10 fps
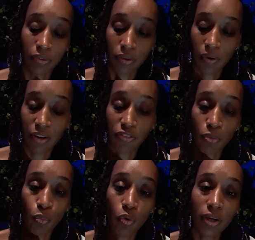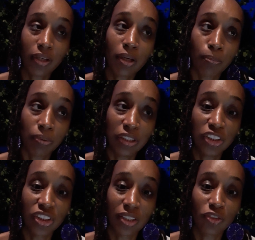right? From one
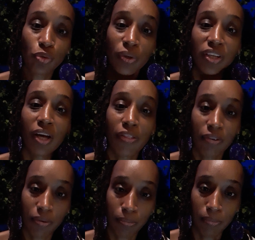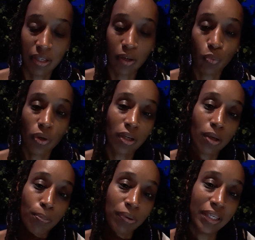completion to another, meaning one
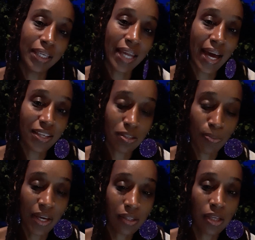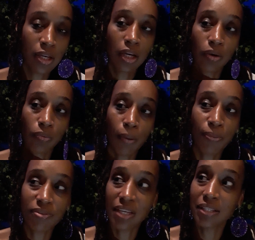completed aspect
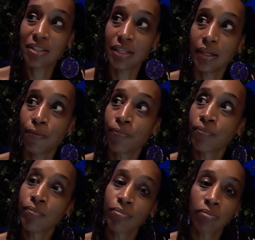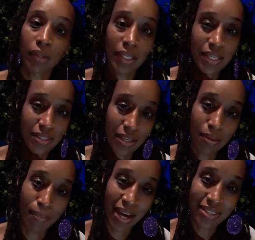representing, let's say,
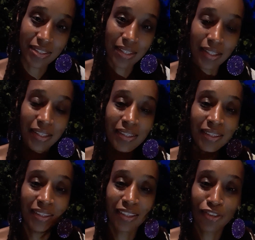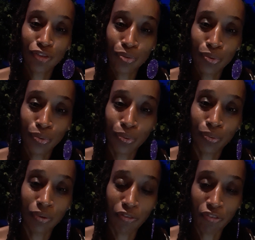the masculine
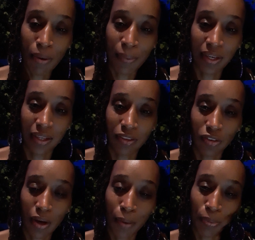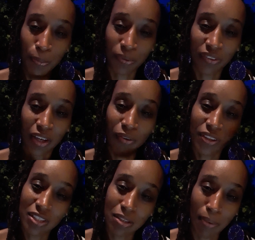to the feminine. You know how people say, oh,
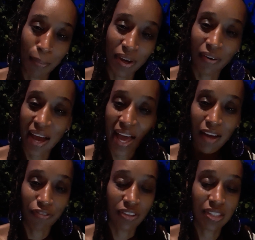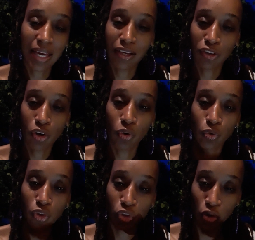this is my better half? It's like, no,
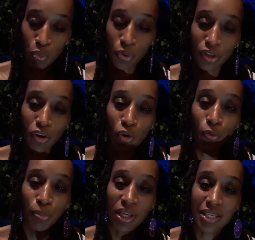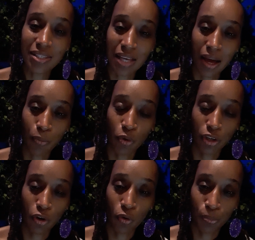you're one whole piece, I'm
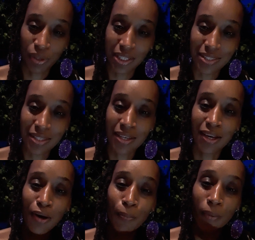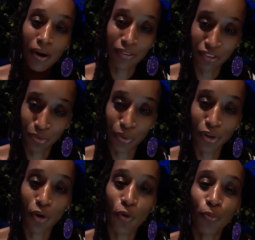one whole piece. Mars is one
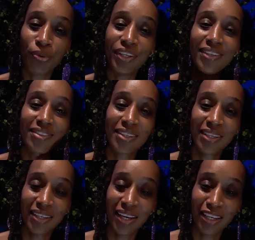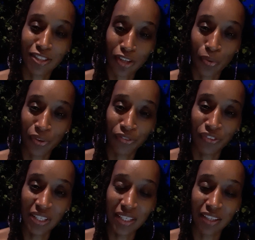whole piece, and so is
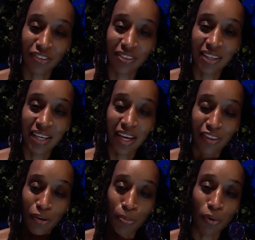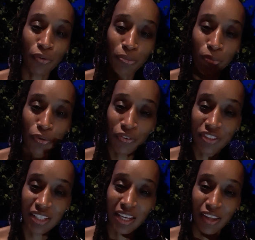Venus. And they're both moving
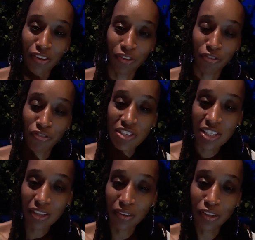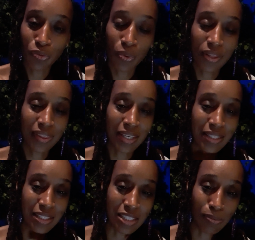together. The physical is one thing,
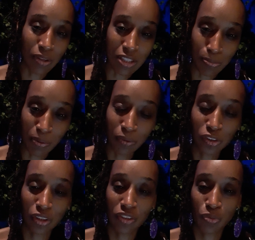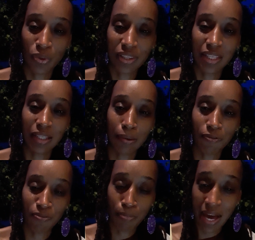the spiritual is one thing, the
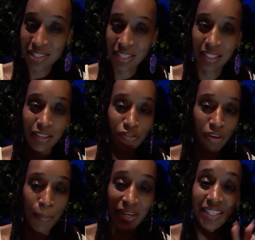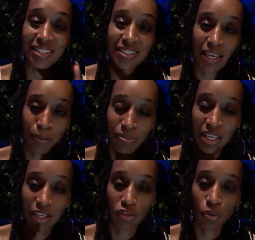masculine, feminine, same
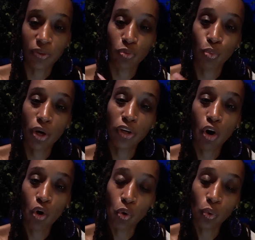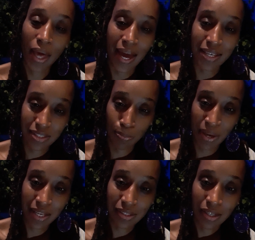thing. So it's one whole aspect